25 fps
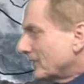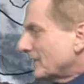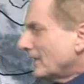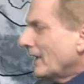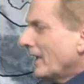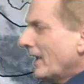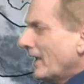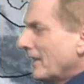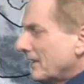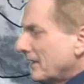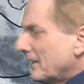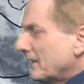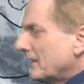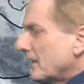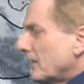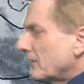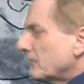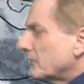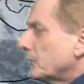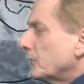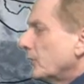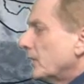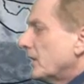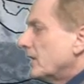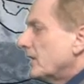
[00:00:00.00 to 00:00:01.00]
And then enough
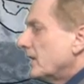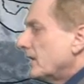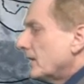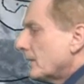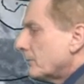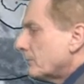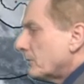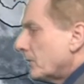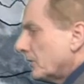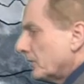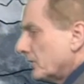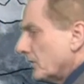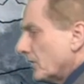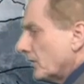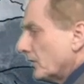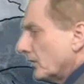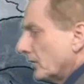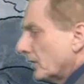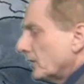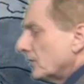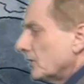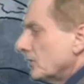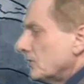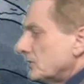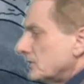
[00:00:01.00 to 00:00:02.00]
gradient up there in the
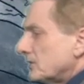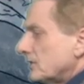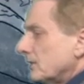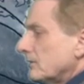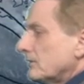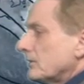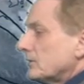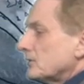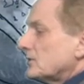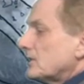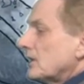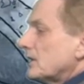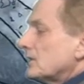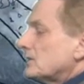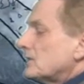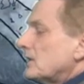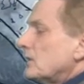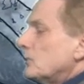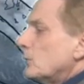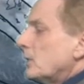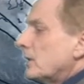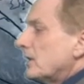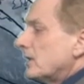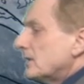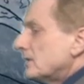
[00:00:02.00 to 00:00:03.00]
Arctic coast to give those gusty
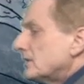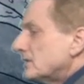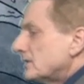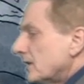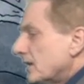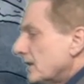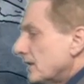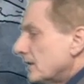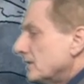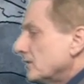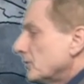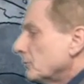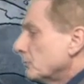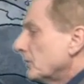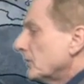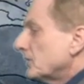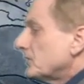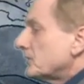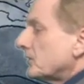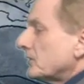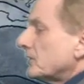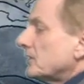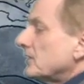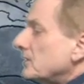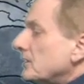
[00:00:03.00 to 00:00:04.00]
winds and near
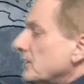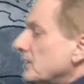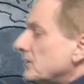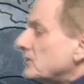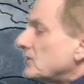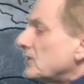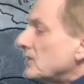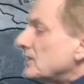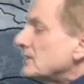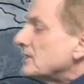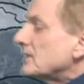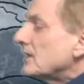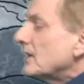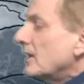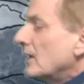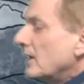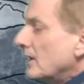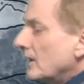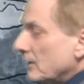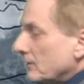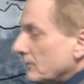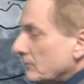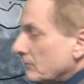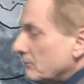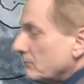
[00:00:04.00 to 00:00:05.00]
blizzard conditions.
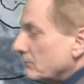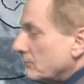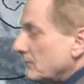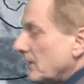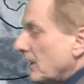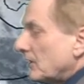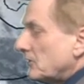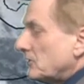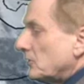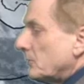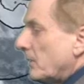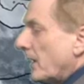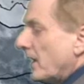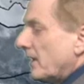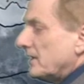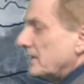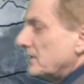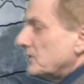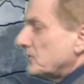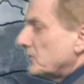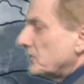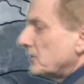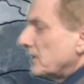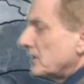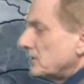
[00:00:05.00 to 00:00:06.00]
Not too bad
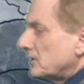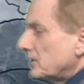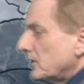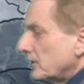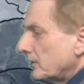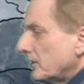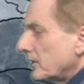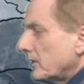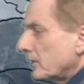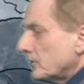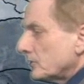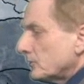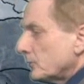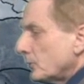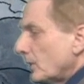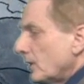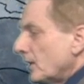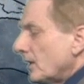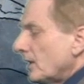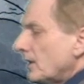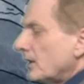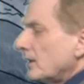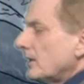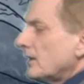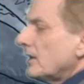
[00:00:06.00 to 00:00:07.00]
eastern interior as
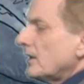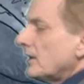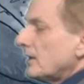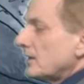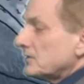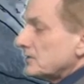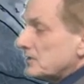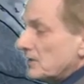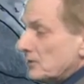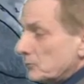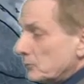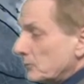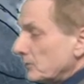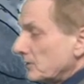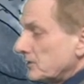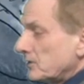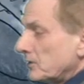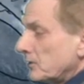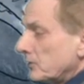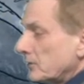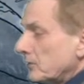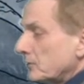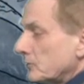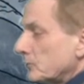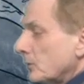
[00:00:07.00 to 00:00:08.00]
well, central
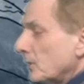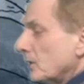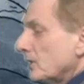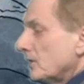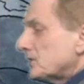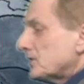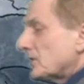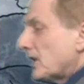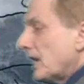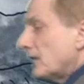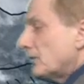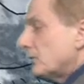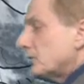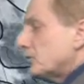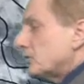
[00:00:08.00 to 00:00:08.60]
interior as well, scattered